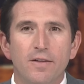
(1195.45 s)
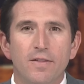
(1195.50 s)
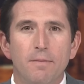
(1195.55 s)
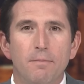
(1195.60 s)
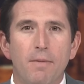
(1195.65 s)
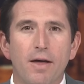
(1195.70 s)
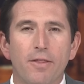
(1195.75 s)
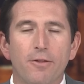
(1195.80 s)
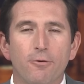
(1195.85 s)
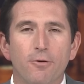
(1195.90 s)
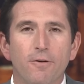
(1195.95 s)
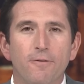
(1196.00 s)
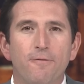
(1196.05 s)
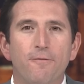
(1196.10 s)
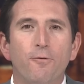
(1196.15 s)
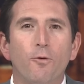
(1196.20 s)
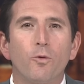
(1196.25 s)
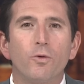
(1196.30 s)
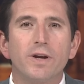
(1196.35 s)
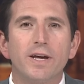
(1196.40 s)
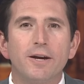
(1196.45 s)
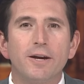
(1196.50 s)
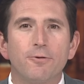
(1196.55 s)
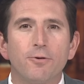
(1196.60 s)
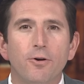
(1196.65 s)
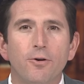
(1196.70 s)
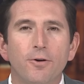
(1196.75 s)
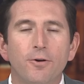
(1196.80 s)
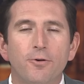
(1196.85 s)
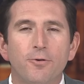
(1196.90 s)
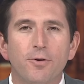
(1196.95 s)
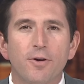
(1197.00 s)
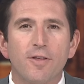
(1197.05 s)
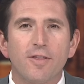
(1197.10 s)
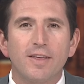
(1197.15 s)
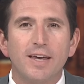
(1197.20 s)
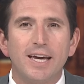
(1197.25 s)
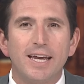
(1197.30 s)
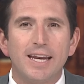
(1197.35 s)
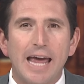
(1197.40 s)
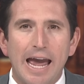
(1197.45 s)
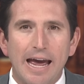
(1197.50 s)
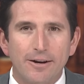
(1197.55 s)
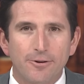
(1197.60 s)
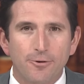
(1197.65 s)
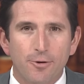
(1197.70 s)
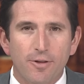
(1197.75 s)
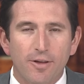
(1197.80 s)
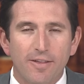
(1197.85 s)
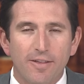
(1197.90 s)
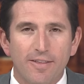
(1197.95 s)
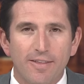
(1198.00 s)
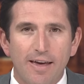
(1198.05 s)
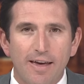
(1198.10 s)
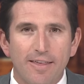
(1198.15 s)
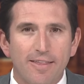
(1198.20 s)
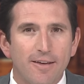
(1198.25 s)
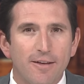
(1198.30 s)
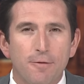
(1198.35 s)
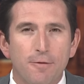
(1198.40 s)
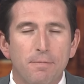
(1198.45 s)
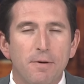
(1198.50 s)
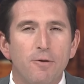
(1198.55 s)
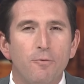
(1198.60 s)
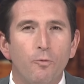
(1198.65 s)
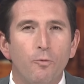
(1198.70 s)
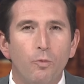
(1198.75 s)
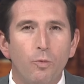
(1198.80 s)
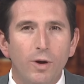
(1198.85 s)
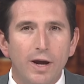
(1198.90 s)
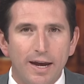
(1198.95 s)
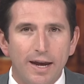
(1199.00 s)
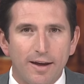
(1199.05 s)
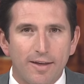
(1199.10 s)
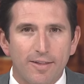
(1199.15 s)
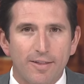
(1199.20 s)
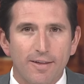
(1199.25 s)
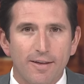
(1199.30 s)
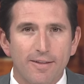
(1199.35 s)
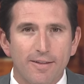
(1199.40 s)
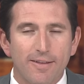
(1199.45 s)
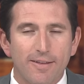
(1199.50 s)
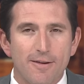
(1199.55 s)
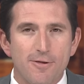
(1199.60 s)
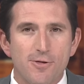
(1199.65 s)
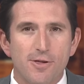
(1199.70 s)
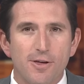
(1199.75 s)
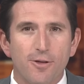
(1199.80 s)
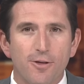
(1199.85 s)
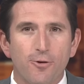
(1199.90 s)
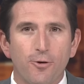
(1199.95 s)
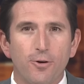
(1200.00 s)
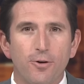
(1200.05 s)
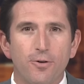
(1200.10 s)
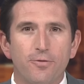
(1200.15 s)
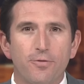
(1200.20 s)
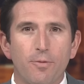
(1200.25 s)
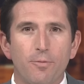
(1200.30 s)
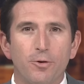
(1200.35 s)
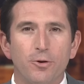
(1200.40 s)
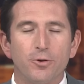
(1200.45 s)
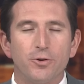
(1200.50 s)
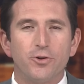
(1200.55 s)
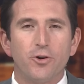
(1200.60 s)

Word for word: The mother of forty-year-old Kristine Anderson says it's been weeks since she's heard from her